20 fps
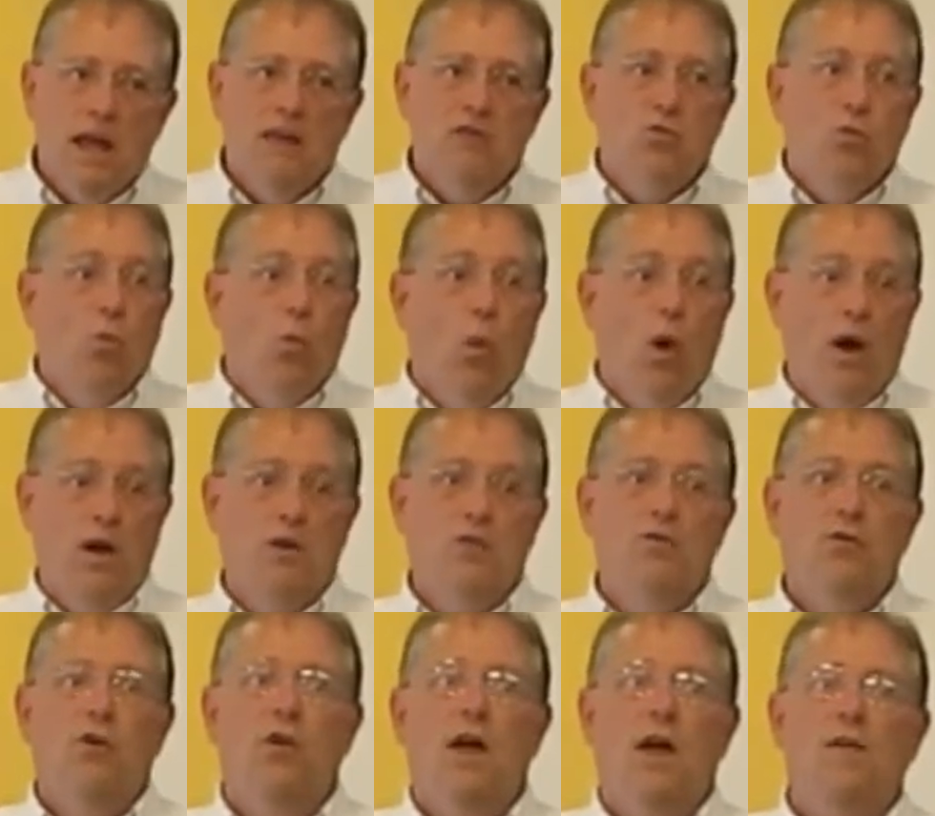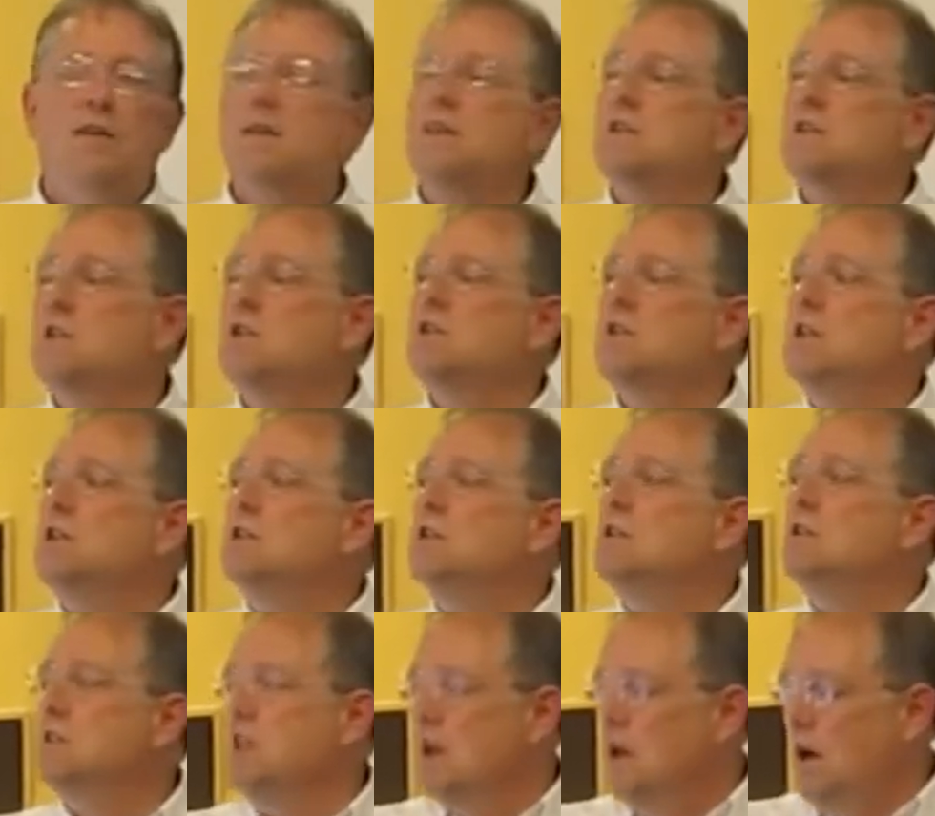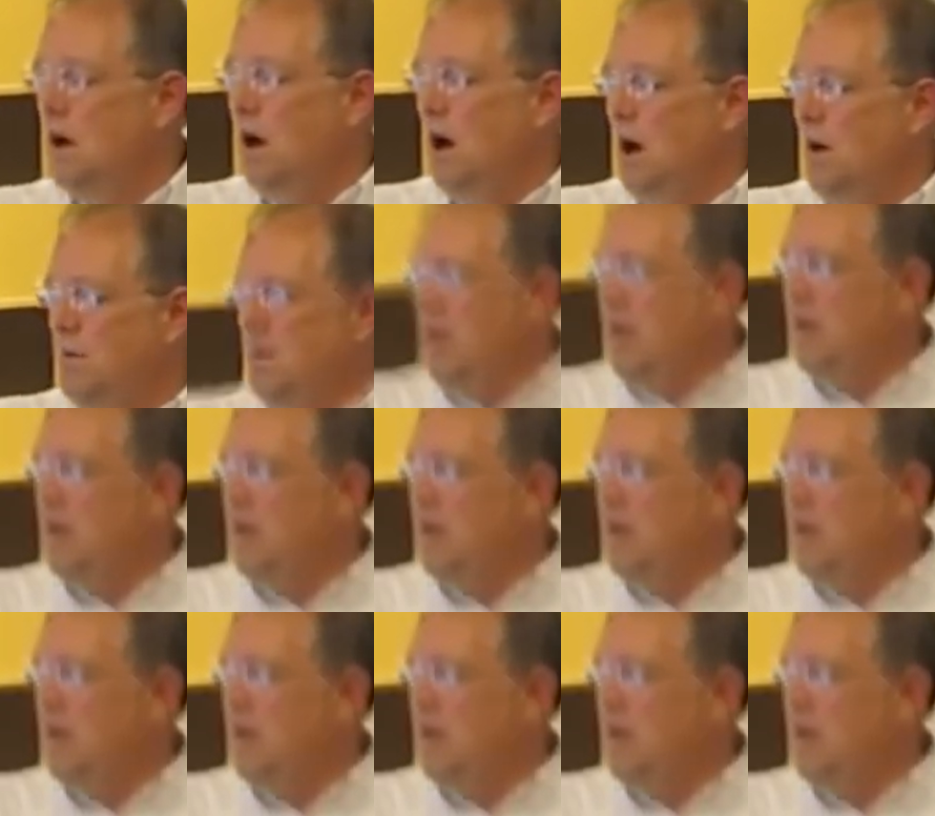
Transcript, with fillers: It's wonderful how these diseases um,